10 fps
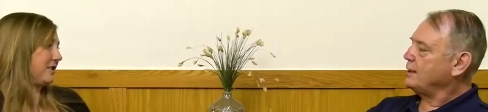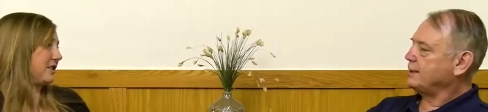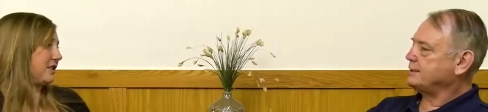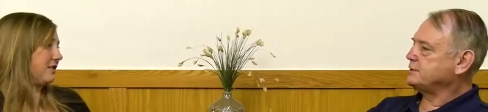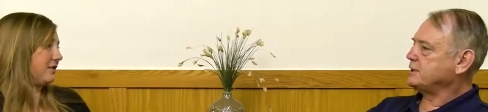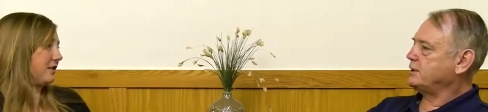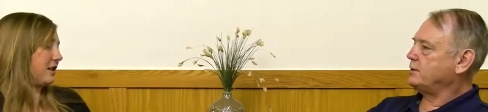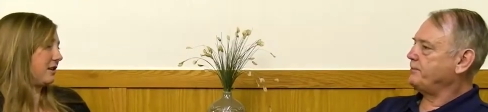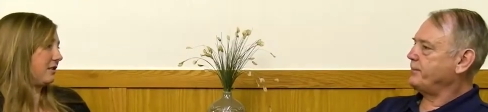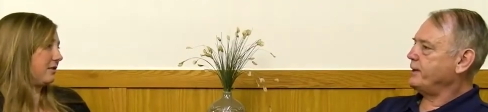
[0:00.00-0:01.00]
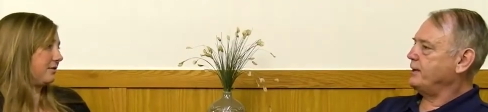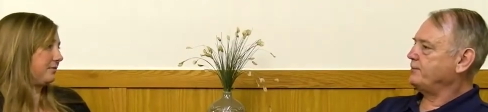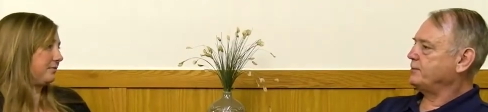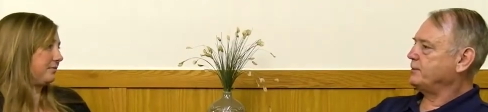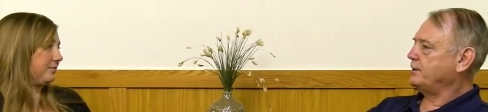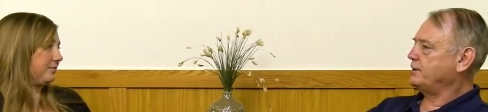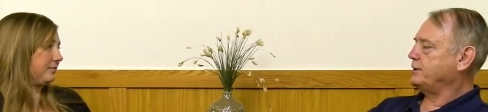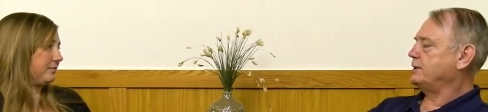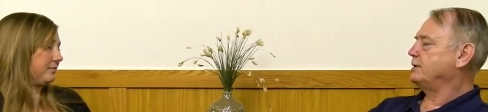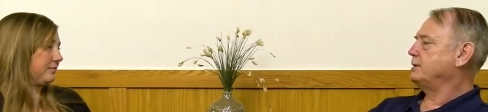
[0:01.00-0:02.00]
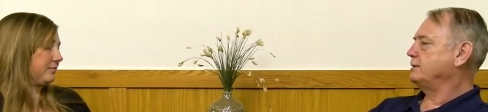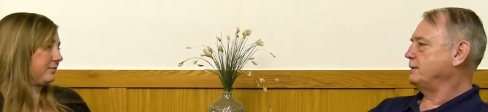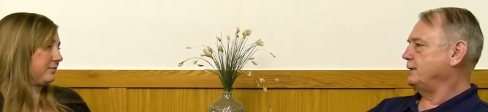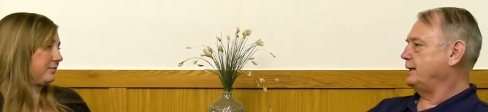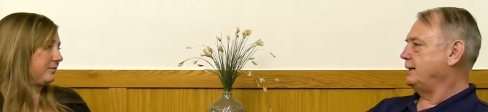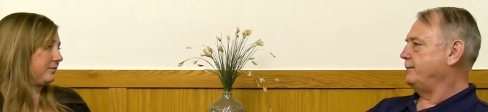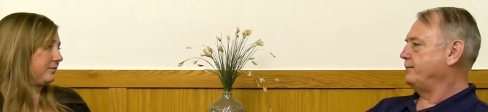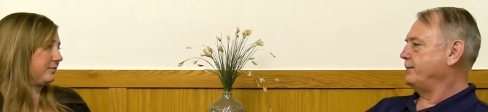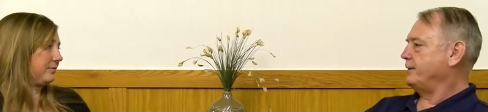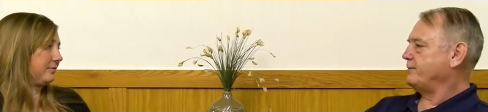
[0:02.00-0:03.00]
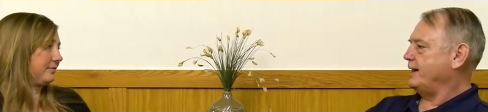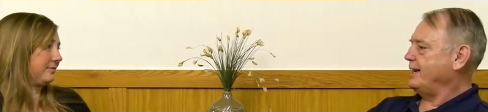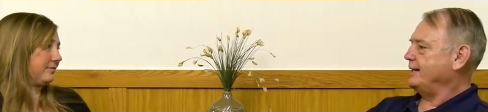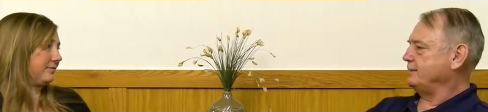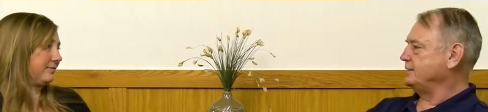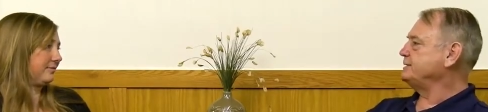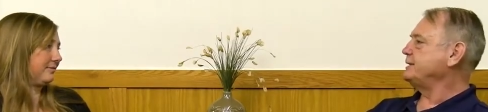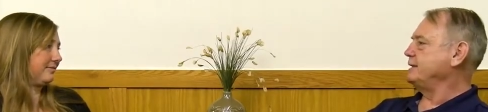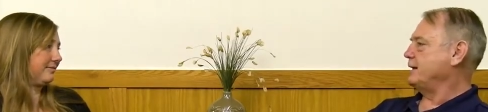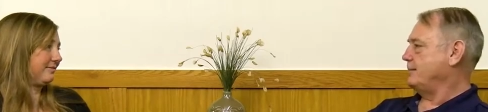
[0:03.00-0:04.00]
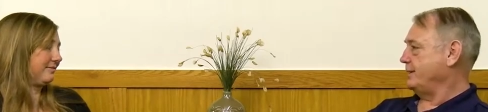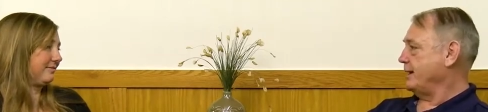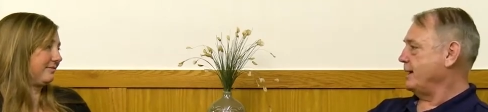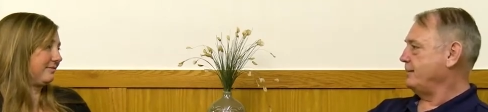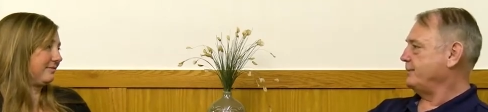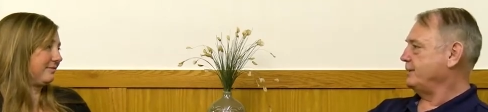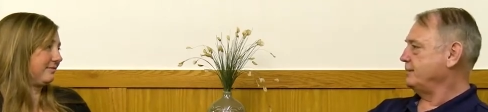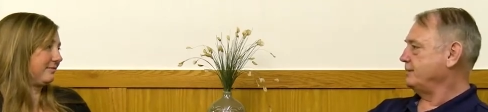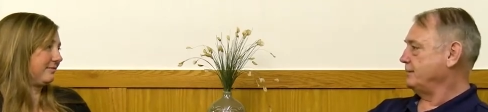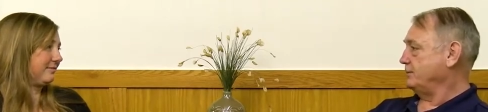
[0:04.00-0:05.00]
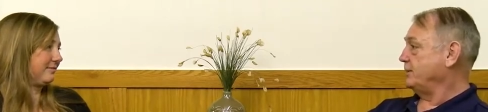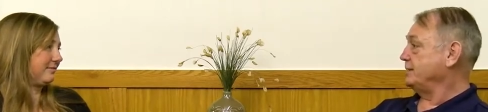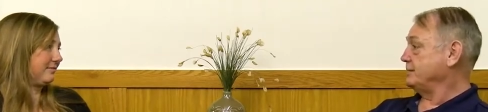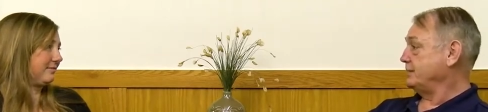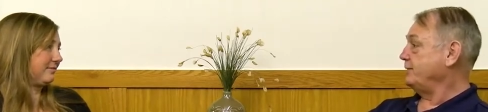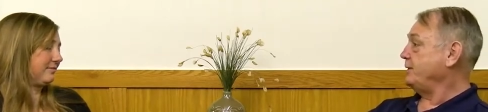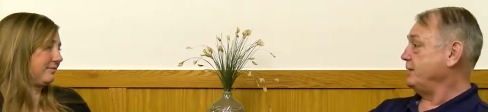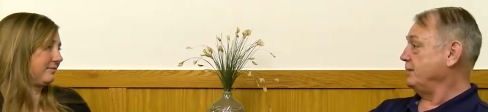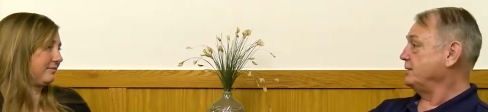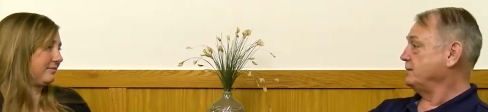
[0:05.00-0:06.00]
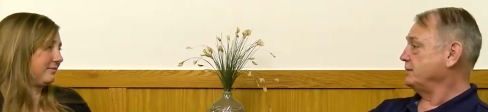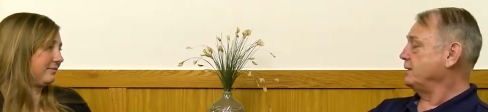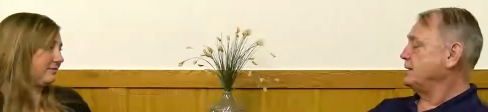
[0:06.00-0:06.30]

Speaker 1: and so, if a realtor, um, if I had a listing coming up and I wanted to see if you can